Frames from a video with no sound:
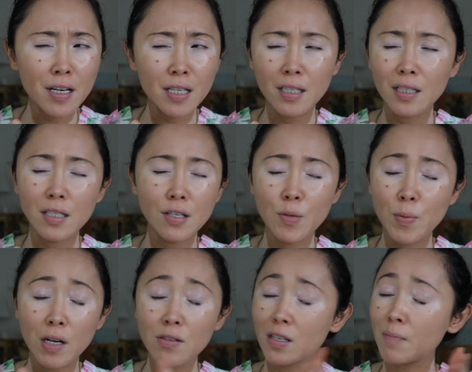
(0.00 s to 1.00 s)
I think that's how you
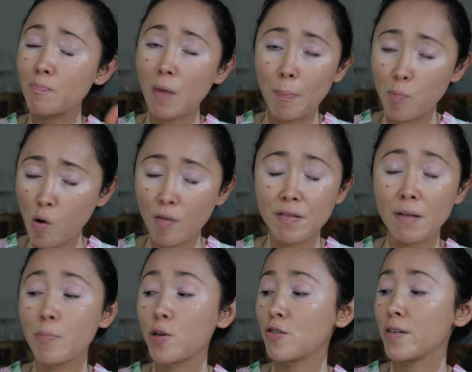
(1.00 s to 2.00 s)
pronounce it. Probably I'm
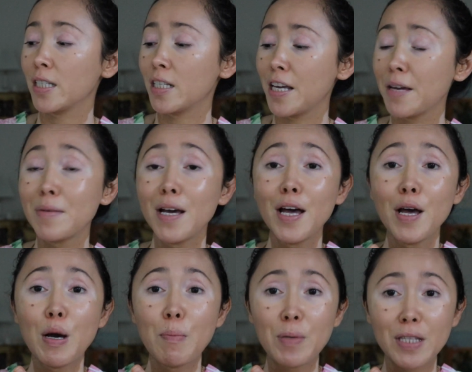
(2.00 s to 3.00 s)
butchering the name.
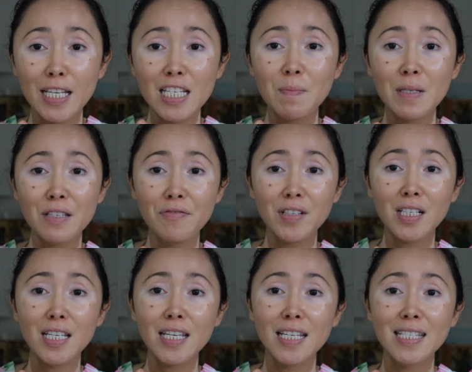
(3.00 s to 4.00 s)
But this
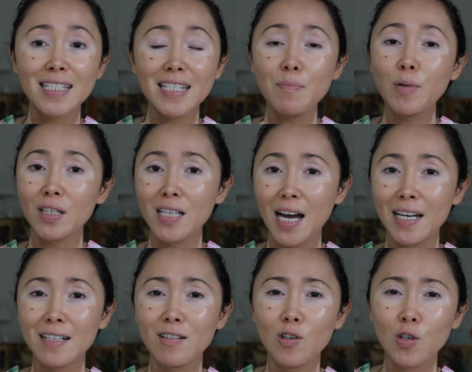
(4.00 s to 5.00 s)
specifically, it's the
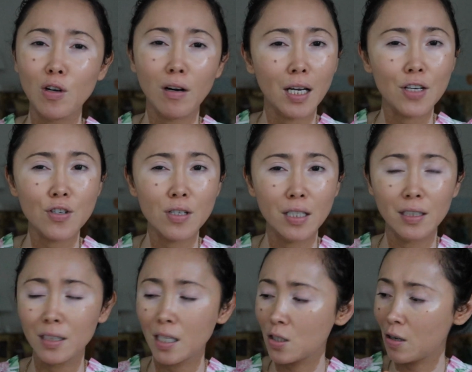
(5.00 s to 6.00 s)
Botanical Collection. I
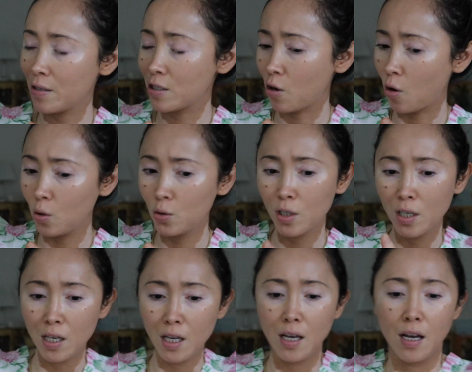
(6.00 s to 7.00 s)
think that's how it's called.
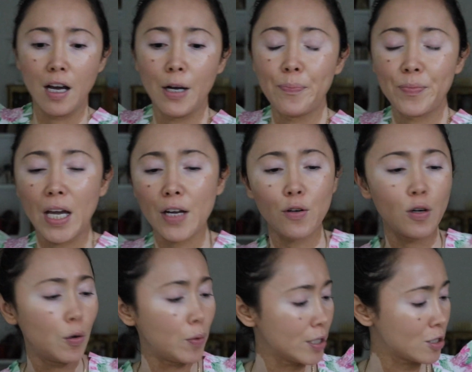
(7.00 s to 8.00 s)
I don't
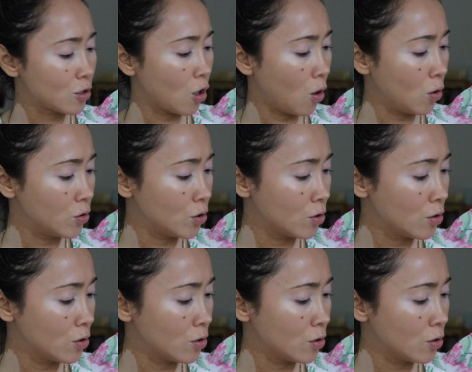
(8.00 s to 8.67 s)
know. It's called,